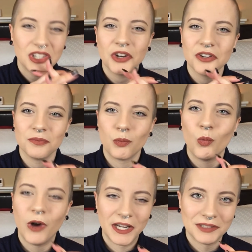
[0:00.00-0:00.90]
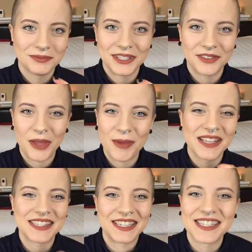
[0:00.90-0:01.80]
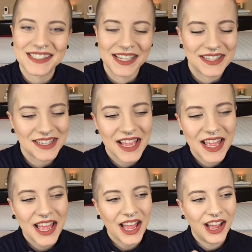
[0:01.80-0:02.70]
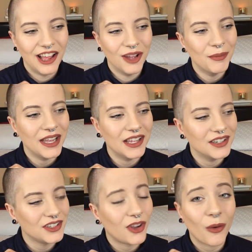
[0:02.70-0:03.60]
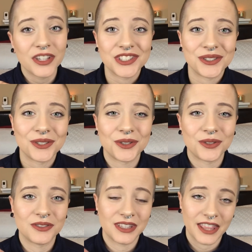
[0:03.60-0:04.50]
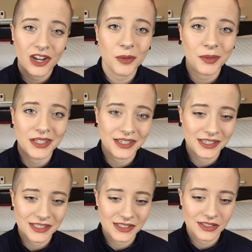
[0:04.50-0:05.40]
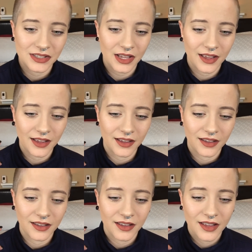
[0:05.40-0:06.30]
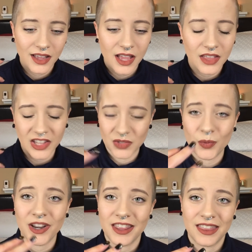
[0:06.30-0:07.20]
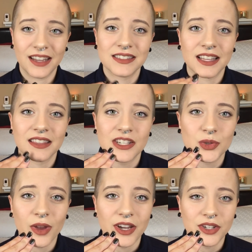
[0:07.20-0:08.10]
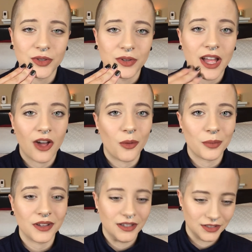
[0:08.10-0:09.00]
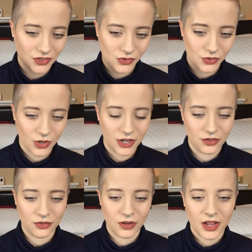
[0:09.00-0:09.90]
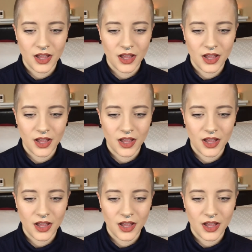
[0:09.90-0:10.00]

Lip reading: are one, if that makes any sense. And going to therapy is that's one of the things that they try to help, is to try to